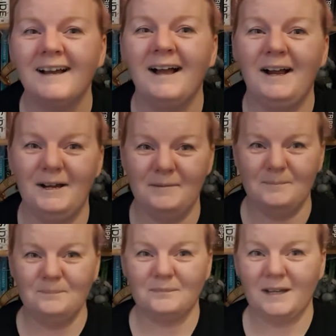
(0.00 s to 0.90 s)

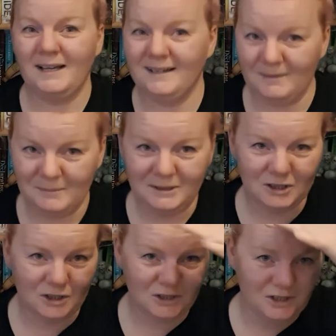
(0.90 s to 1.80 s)
And we'll
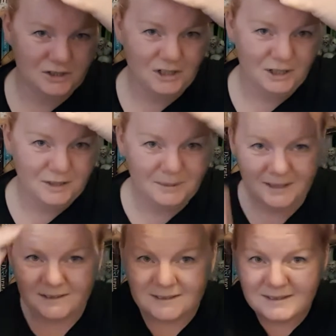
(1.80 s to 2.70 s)
just not talk
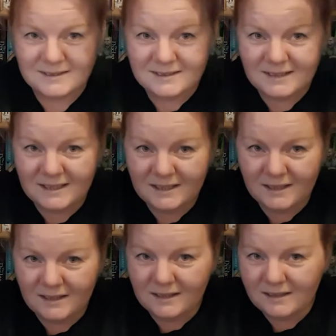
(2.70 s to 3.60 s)
about
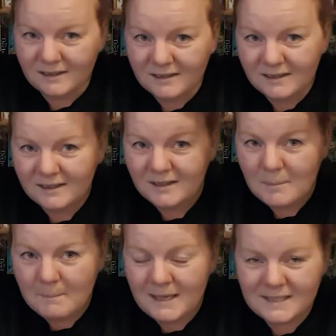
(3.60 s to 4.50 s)
the
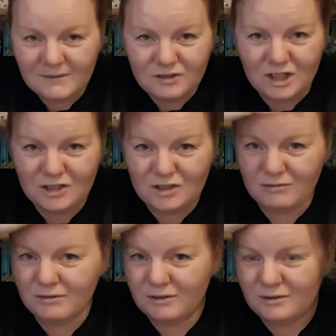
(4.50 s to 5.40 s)
massive ginger
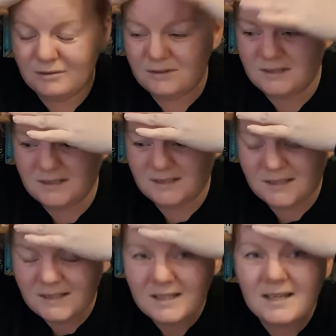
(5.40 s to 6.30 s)
roots
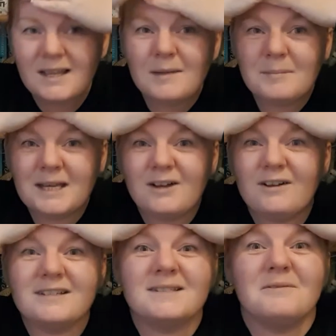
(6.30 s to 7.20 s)

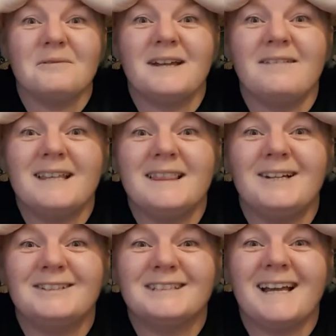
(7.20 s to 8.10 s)
because we are in
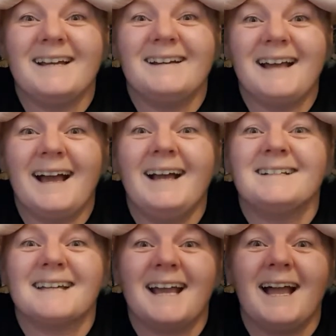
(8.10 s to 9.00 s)
lockdown
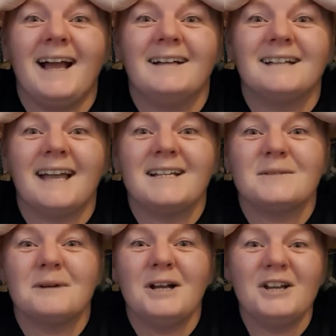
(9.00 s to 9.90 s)
and I can't get
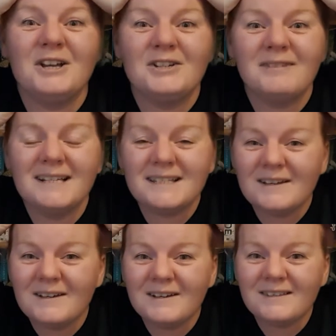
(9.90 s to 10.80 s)
to a
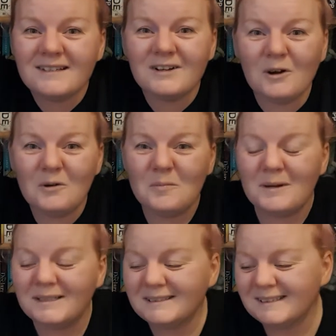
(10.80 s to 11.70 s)
hairdresser. They're not
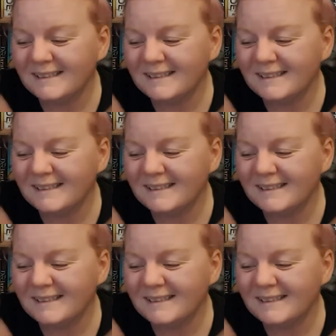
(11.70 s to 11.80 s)
open.